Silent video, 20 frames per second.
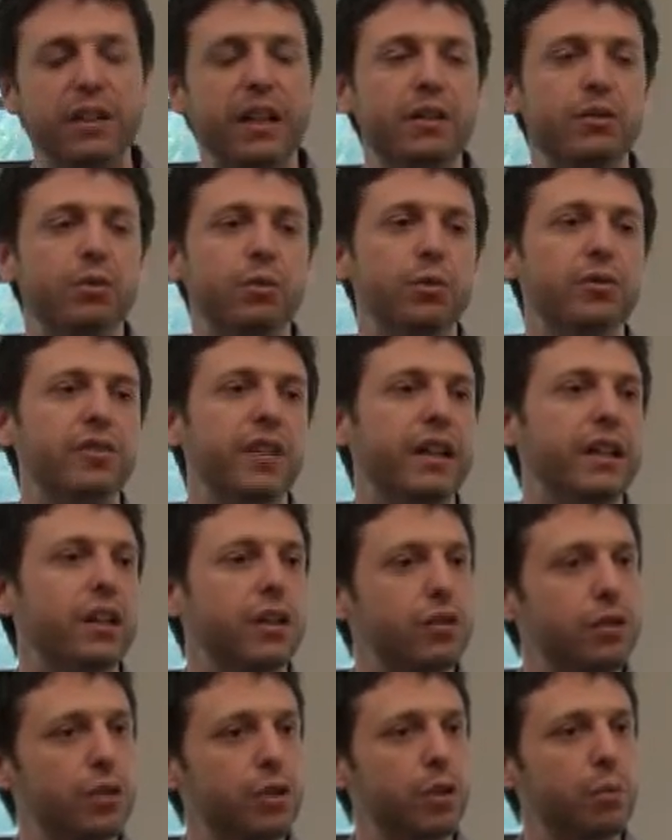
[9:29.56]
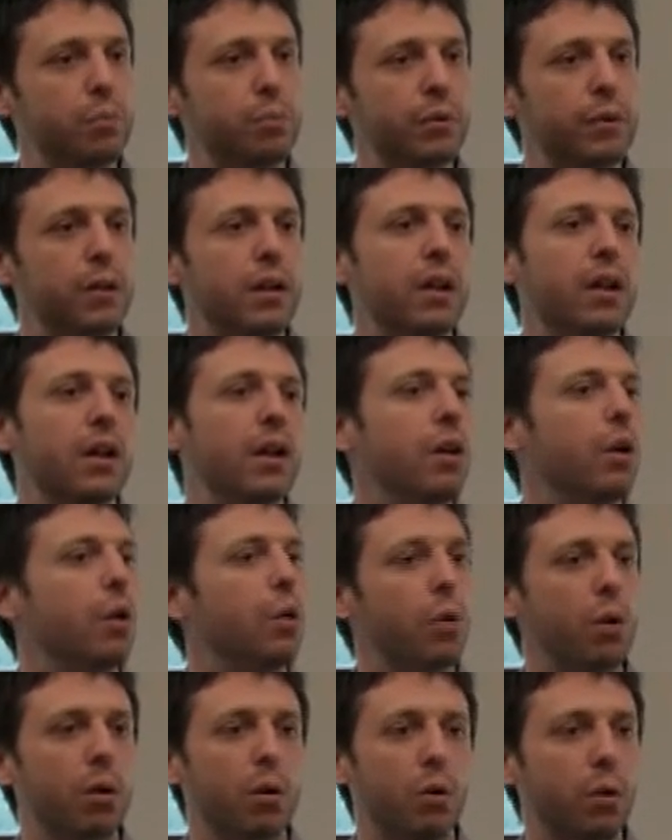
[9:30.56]
tools like Hadoop
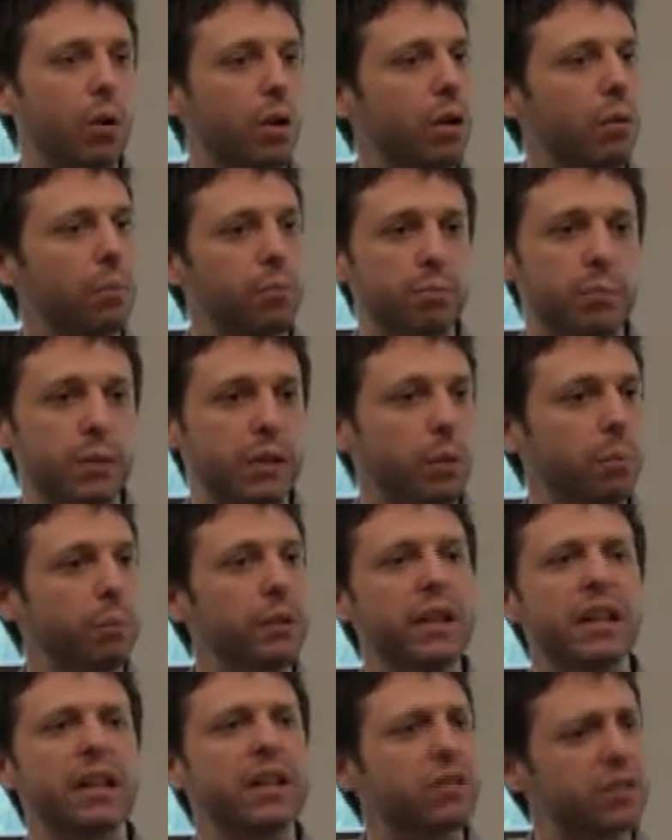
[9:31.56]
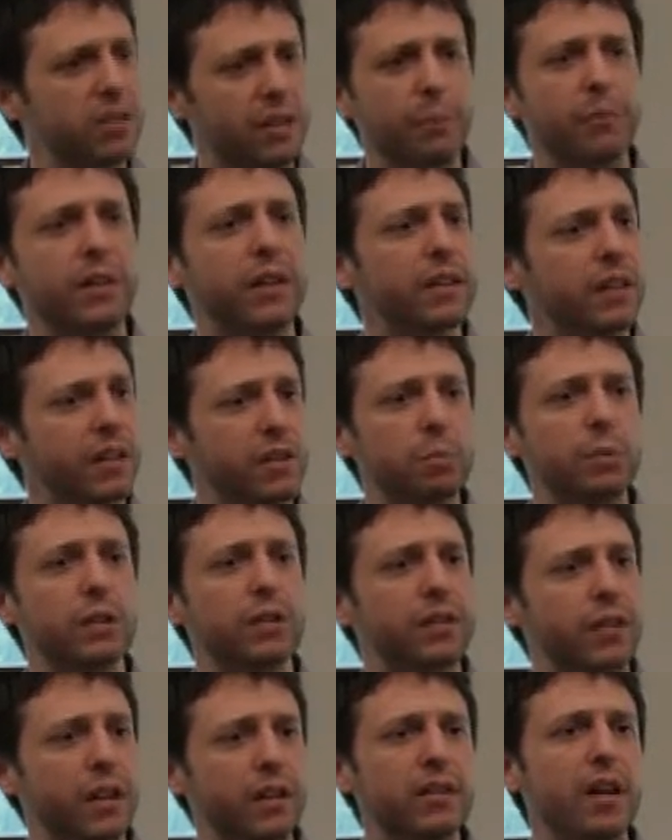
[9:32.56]
or Pig or something that's
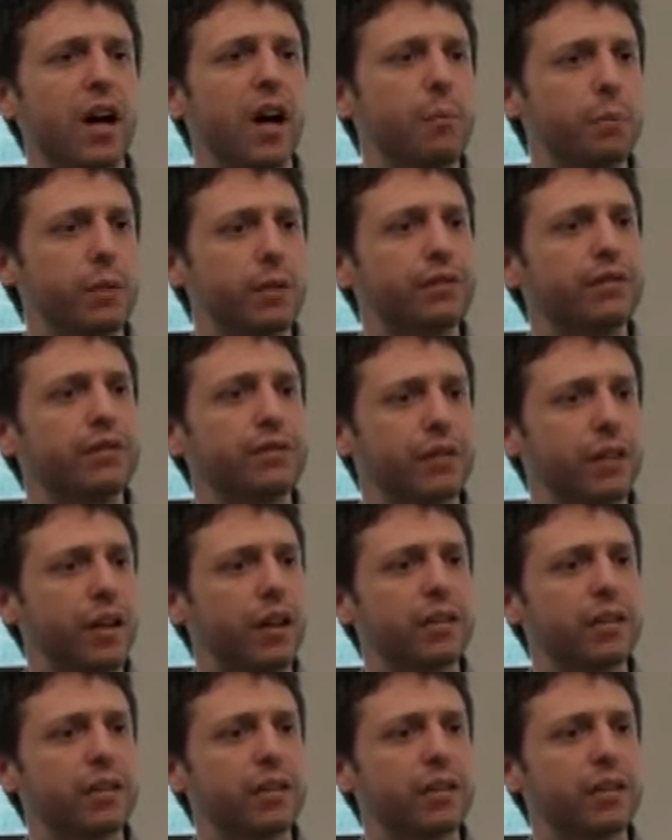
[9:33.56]
built on top of